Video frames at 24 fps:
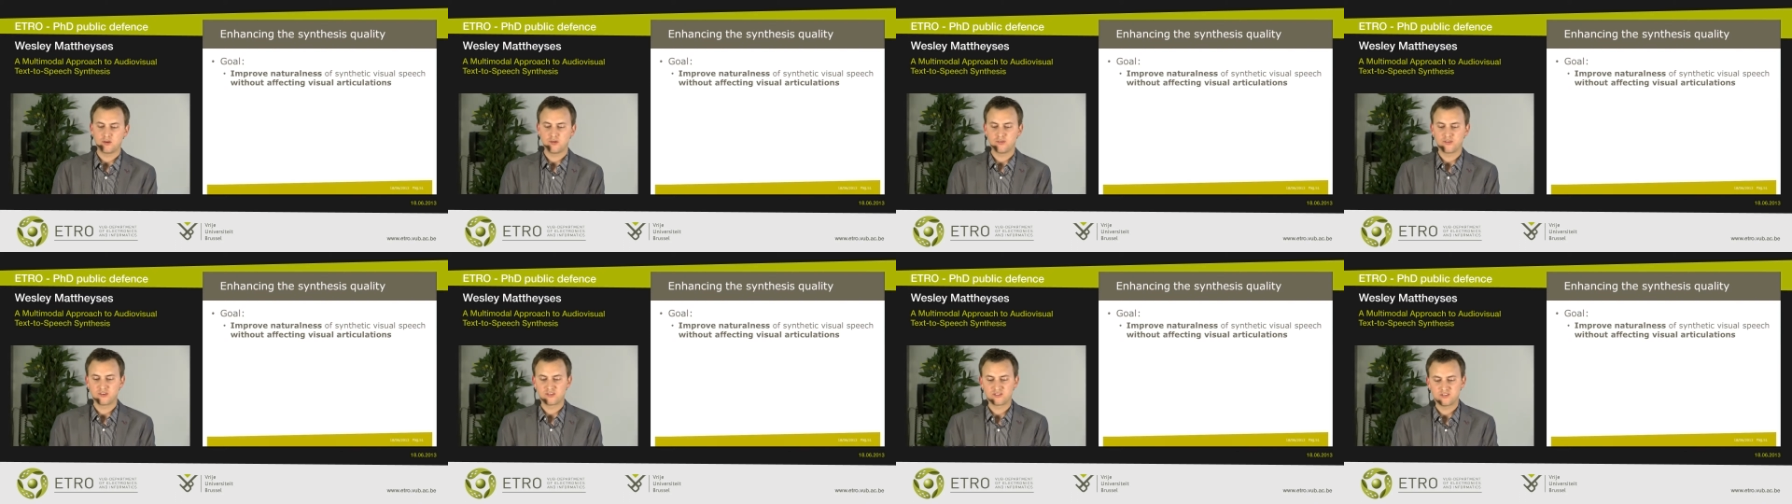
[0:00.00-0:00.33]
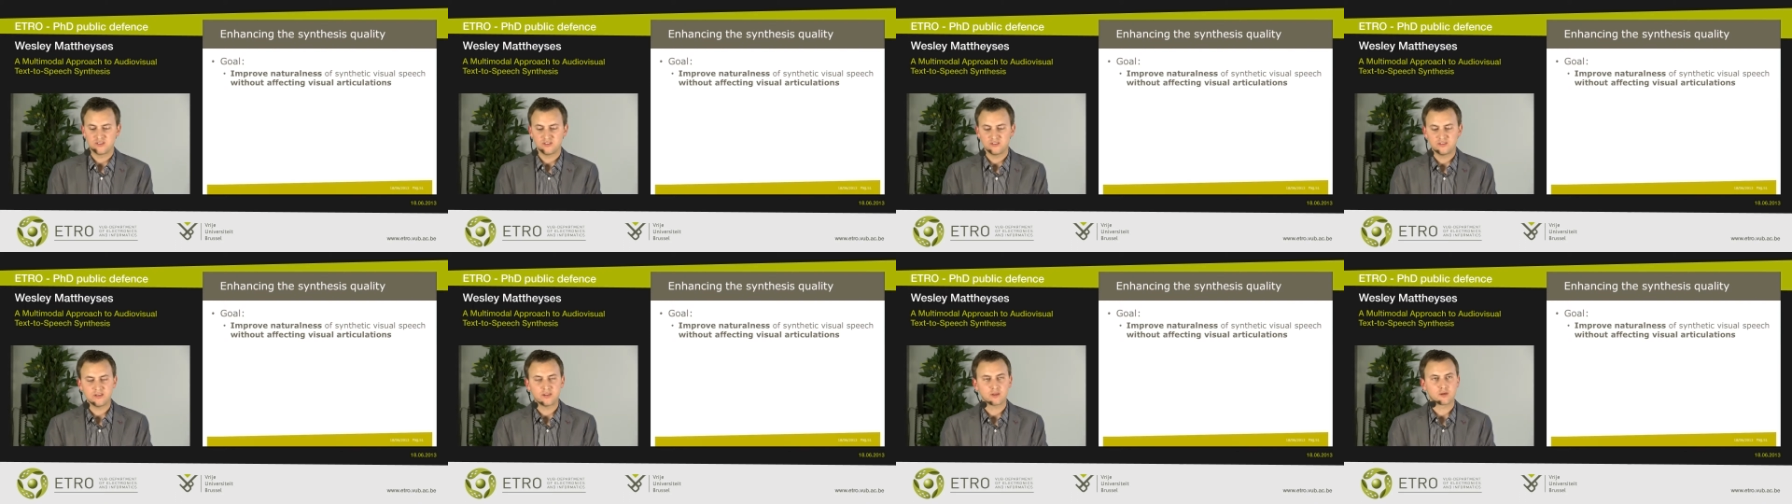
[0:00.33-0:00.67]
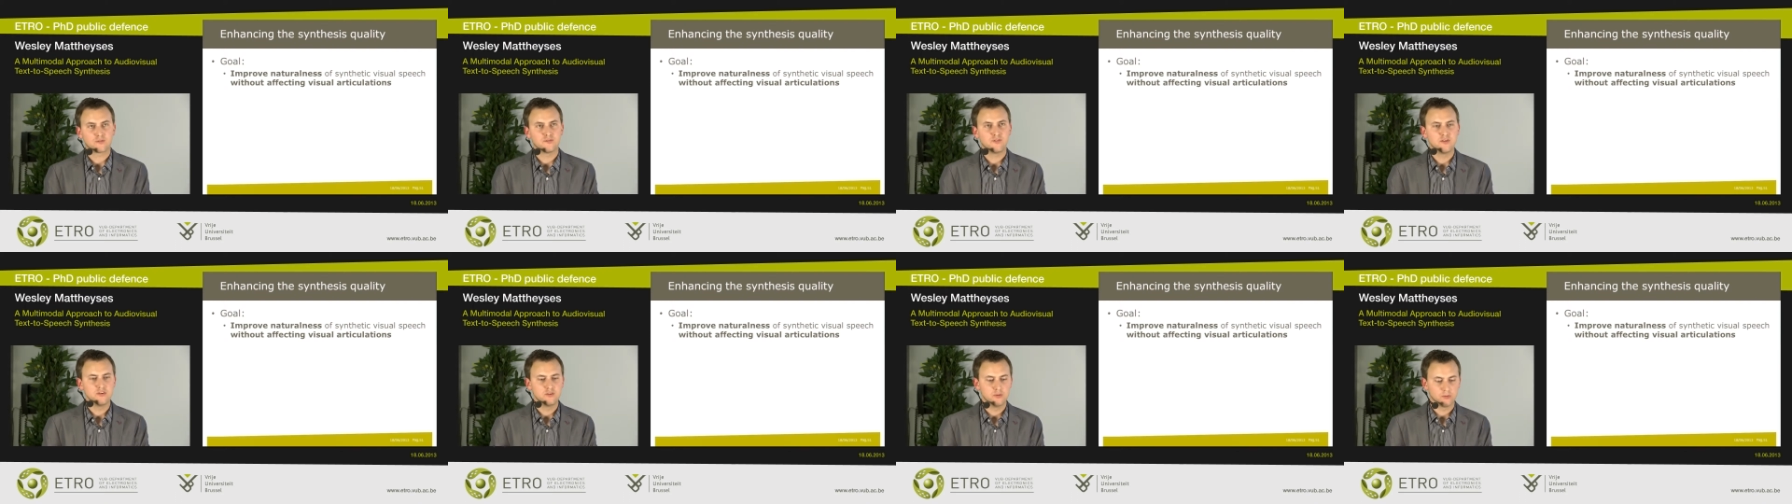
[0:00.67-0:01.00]
of the
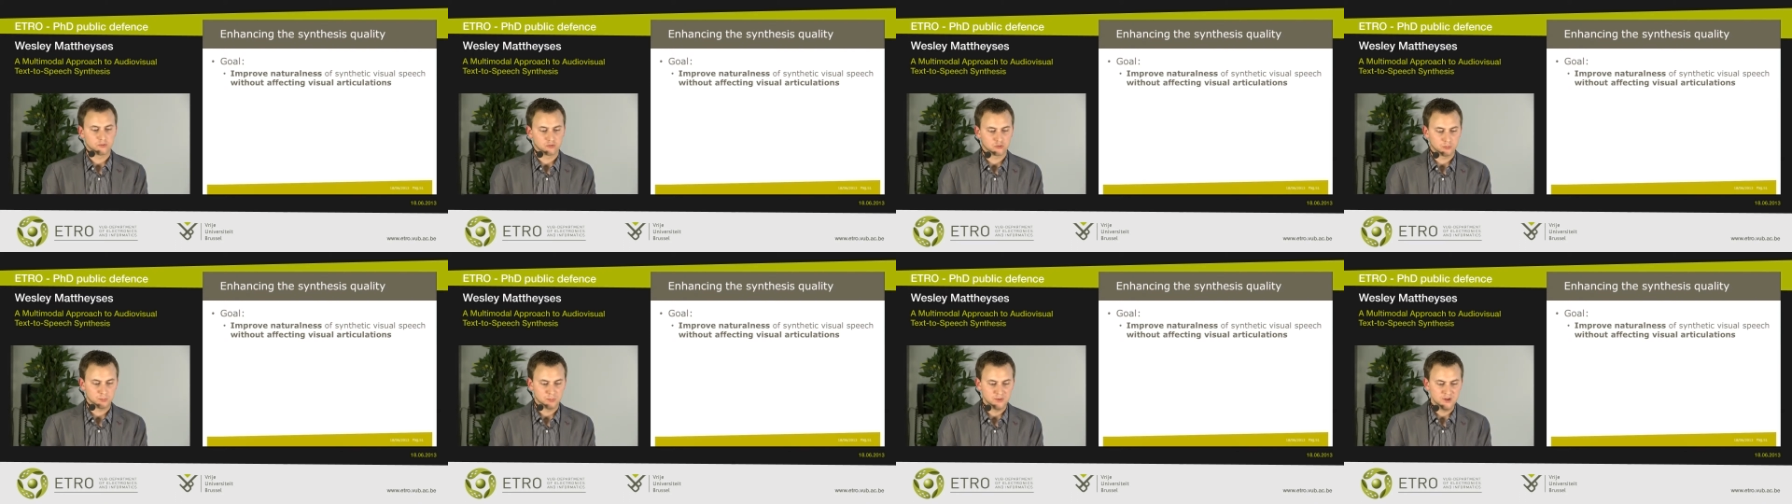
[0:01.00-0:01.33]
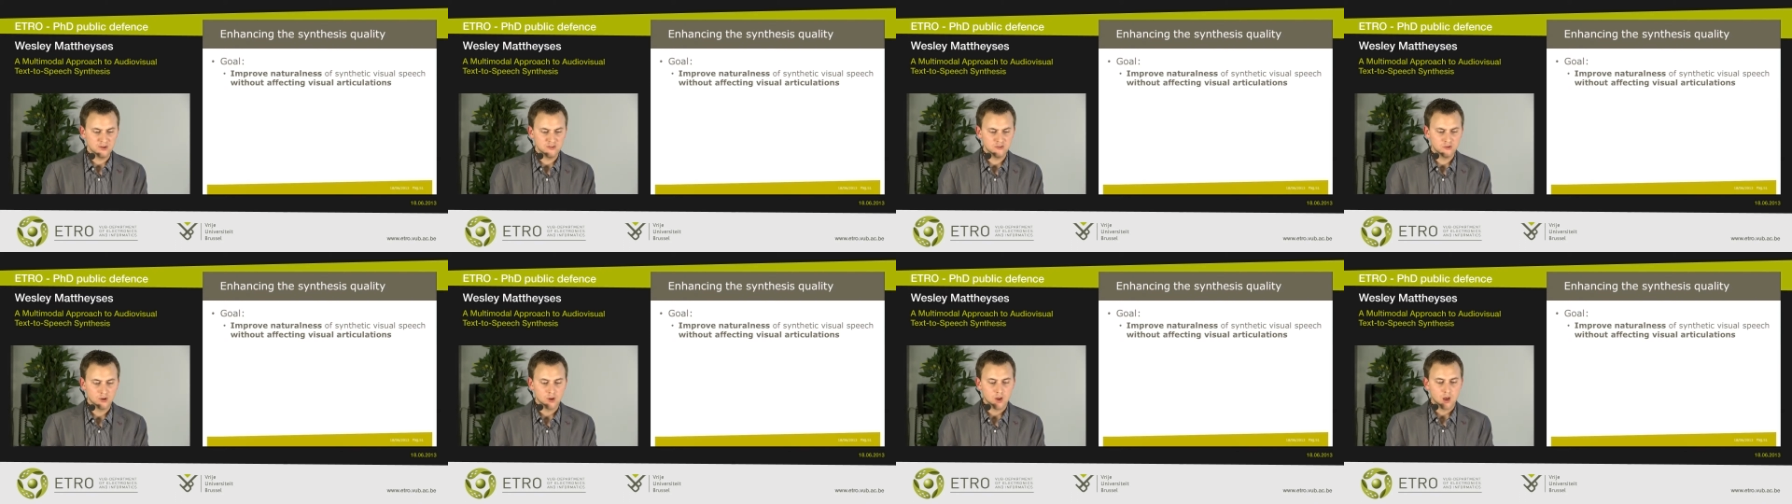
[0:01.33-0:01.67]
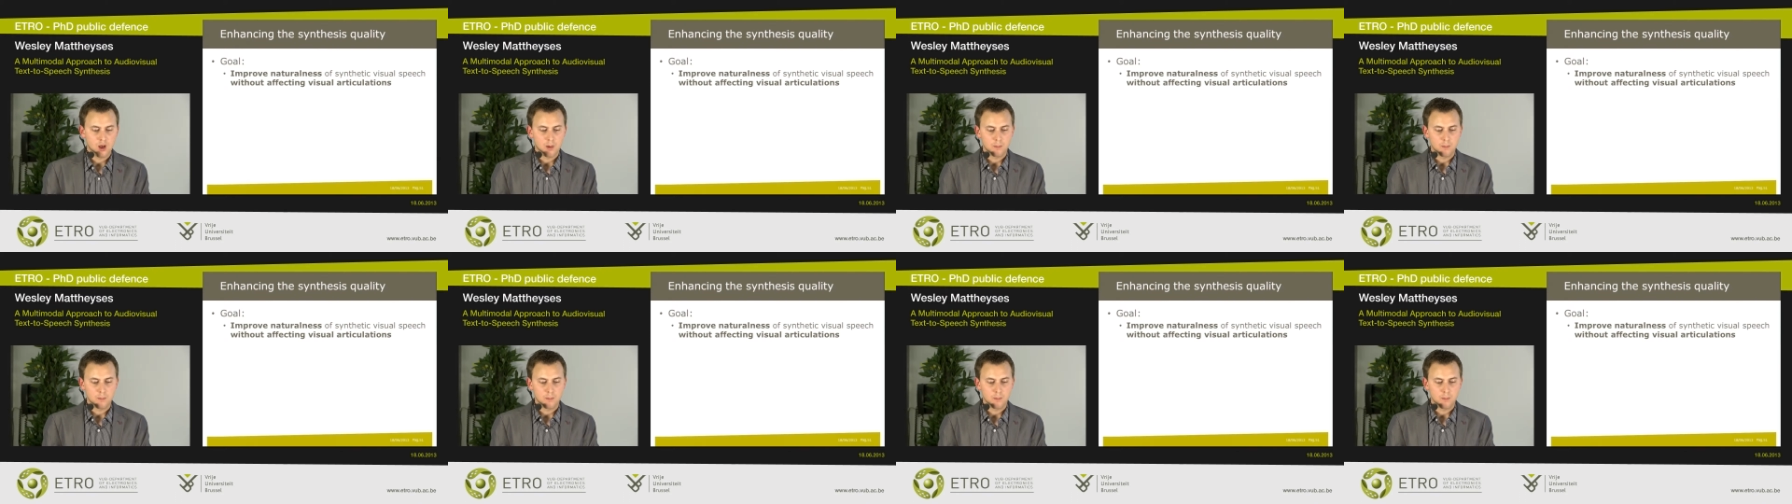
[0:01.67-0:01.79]
synthetic visual speech,